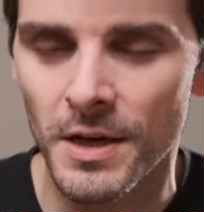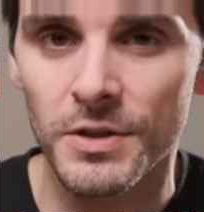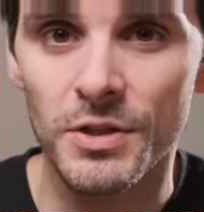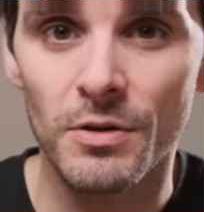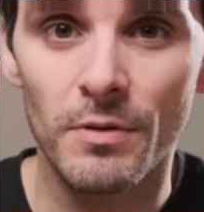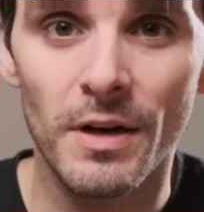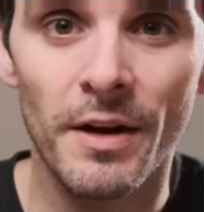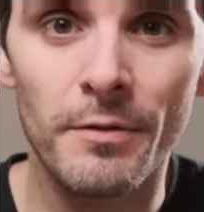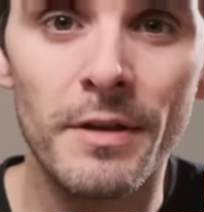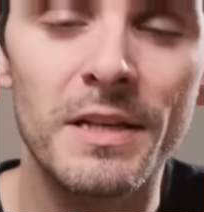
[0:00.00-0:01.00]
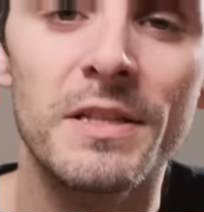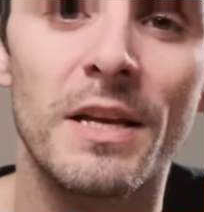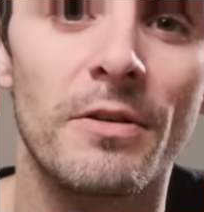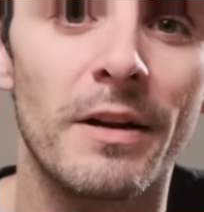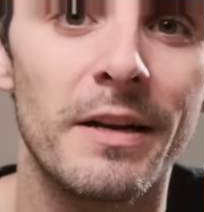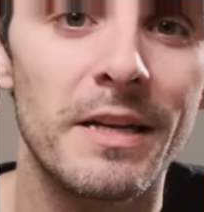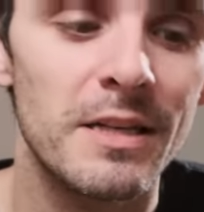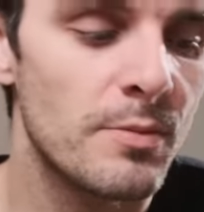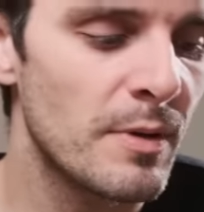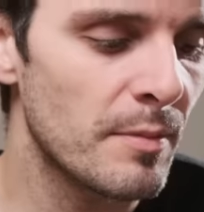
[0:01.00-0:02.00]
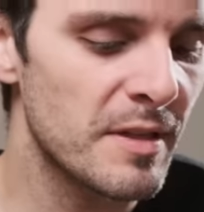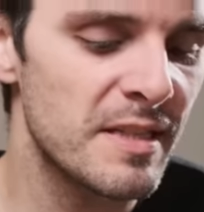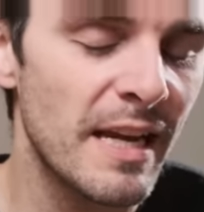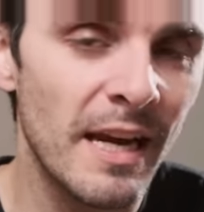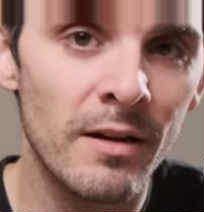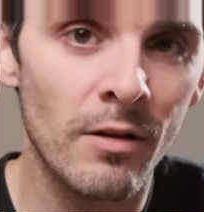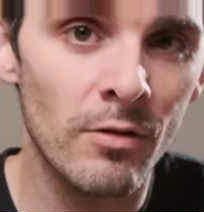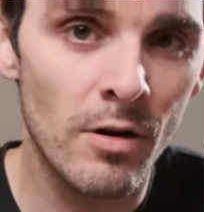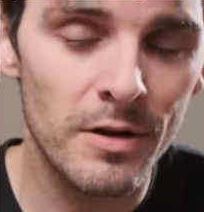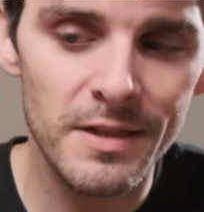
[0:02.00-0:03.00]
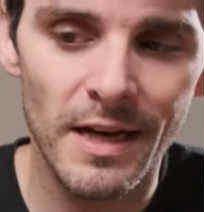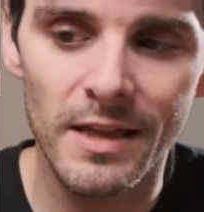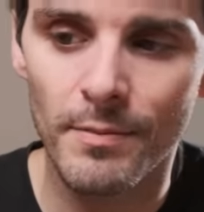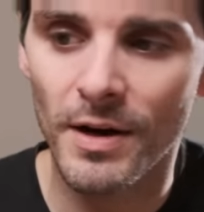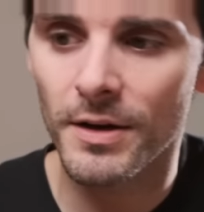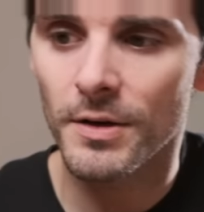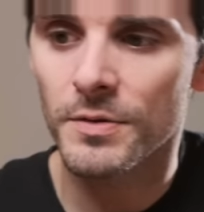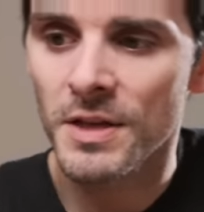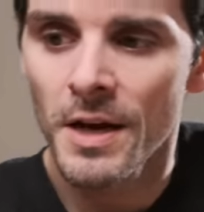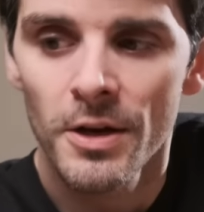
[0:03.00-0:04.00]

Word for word: So other things that you're gonna need to be able to scan alongside the Mongoose,